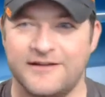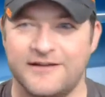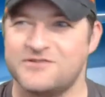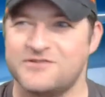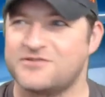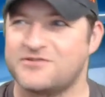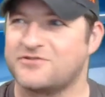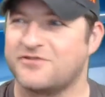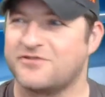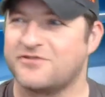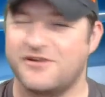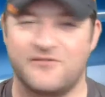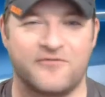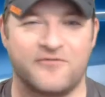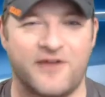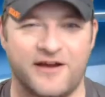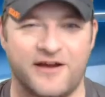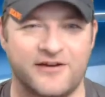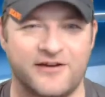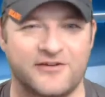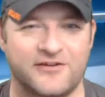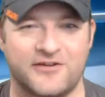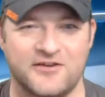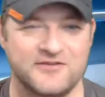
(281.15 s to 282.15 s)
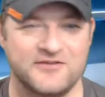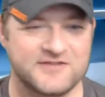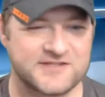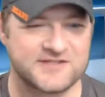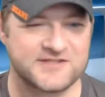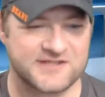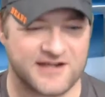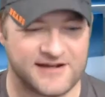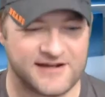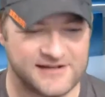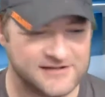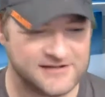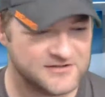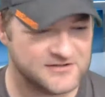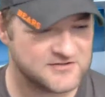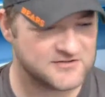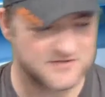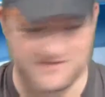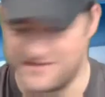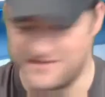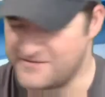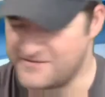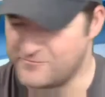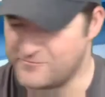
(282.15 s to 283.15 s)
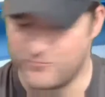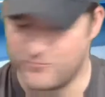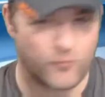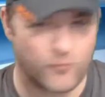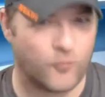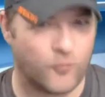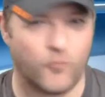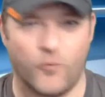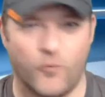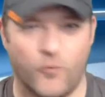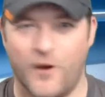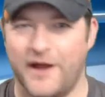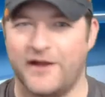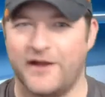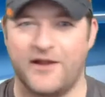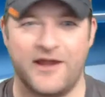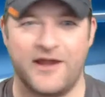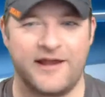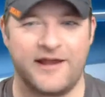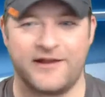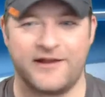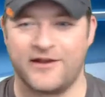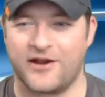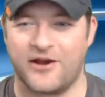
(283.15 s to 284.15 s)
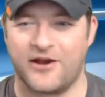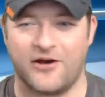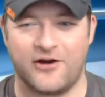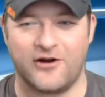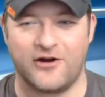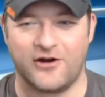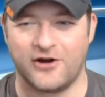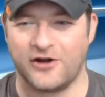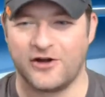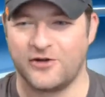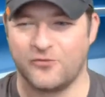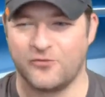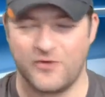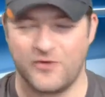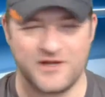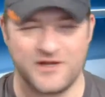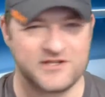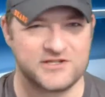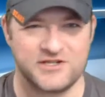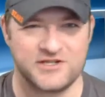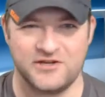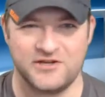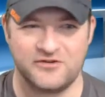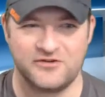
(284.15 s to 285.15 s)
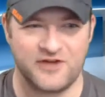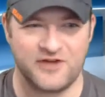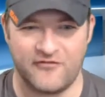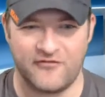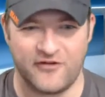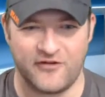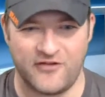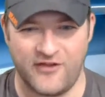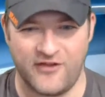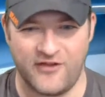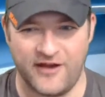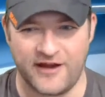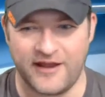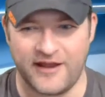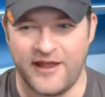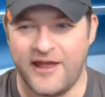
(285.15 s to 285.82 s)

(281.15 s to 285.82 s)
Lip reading: Street Fighter 2 style, just waylaying the car, windshield, everything.